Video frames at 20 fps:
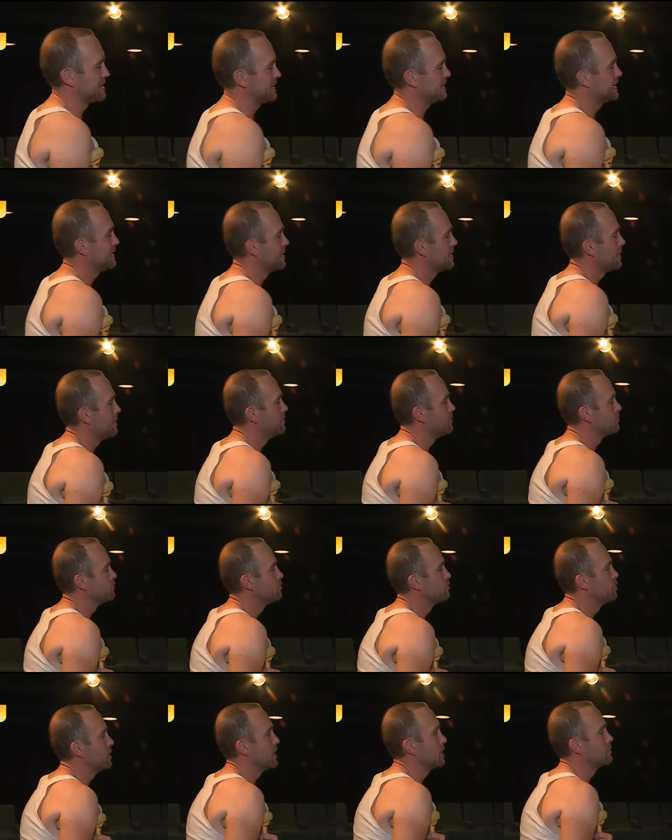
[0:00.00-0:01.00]
have it, folks,
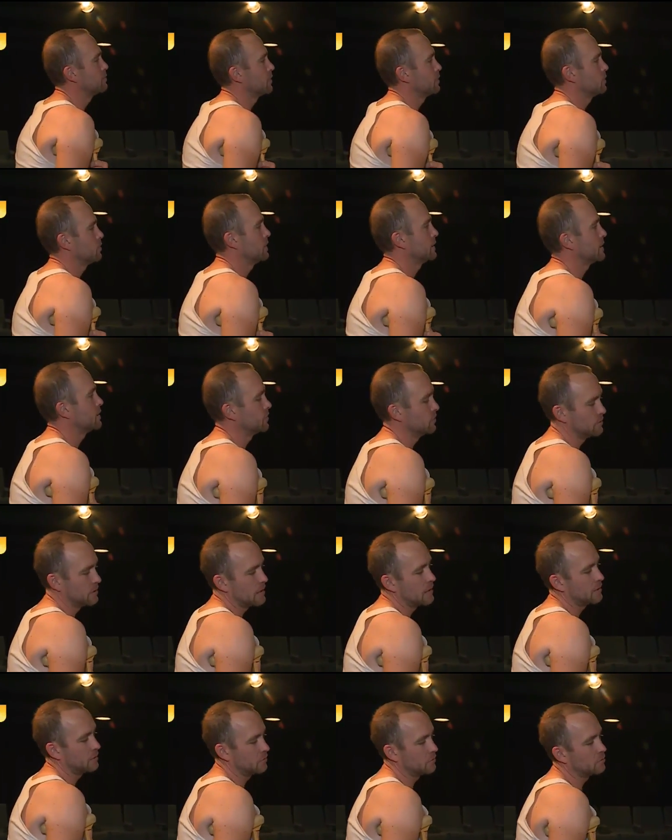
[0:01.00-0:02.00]
and there are the times
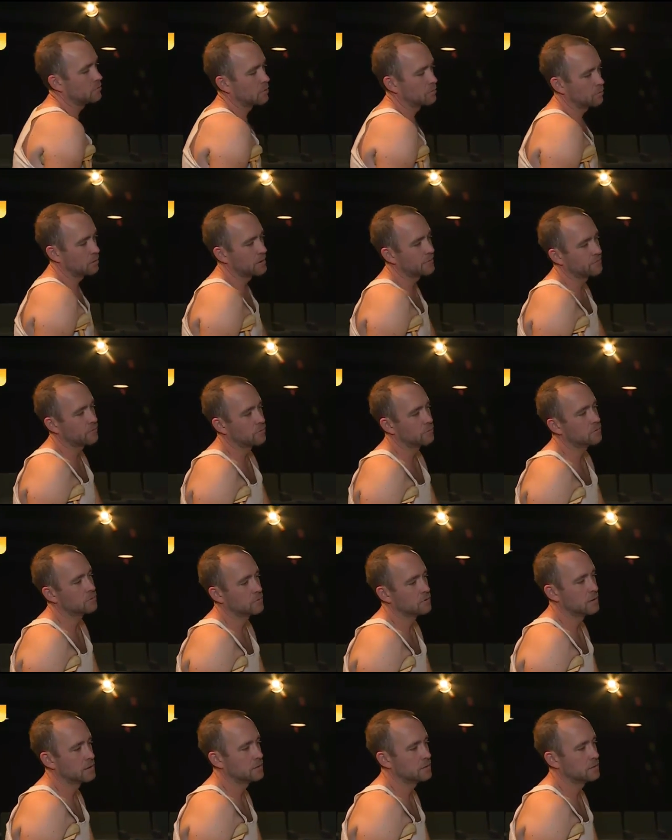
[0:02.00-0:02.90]
there when you can come and